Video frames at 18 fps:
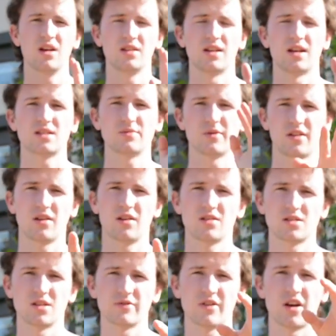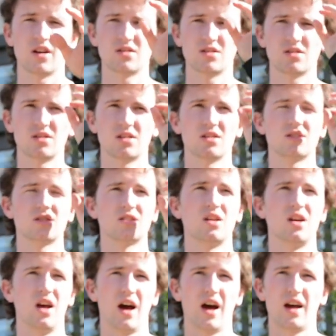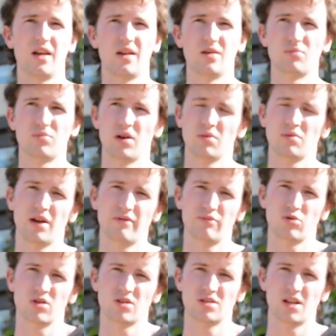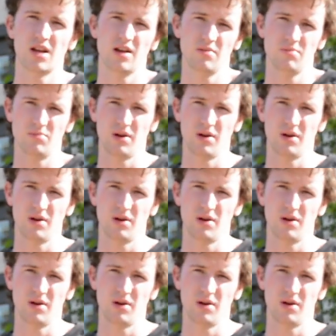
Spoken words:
That's my thing in self-consciousness. I could probably have more to say,